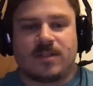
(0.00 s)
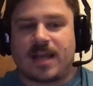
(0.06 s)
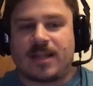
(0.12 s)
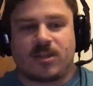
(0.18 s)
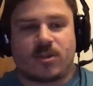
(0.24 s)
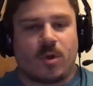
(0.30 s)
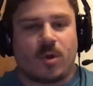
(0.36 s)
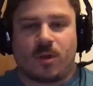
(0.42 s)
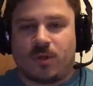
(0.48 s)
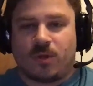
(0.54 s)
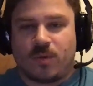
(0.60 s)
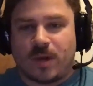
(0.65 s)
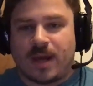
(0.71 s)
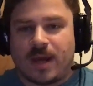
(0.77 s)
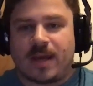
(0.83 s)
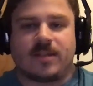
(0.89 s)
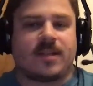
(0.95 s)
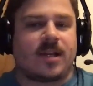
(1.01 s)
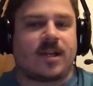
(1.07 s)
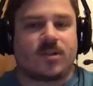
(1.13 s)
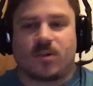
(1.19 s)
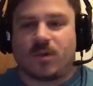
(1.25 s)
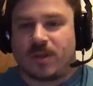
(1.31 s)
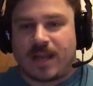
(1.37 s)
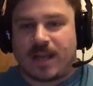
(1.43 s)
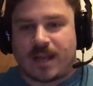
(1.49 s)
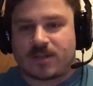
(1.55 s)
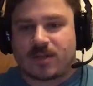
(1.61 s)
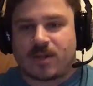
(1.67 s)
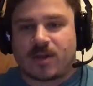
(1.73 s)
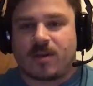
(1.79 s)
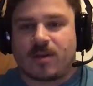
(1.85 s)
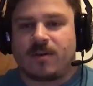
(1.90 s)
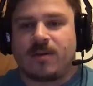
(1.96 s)
That's all you guys. That's all
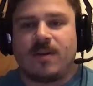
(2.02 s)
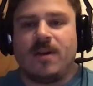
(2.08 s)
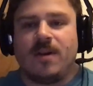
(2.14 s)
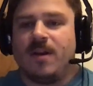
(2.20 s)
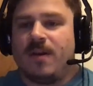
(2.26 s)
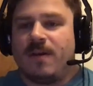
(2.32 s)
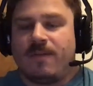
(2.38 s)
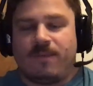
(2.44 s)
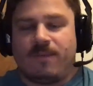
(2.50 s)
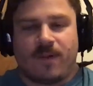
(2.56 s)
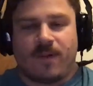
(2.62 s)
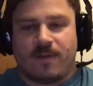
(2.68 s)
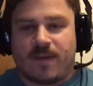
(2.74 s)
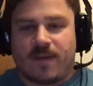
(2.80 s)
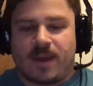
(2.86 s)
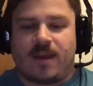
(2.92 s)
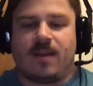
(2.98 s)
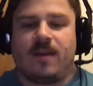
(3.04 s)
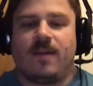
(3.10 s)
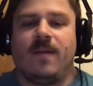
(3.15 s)
NASCAR fluffing it.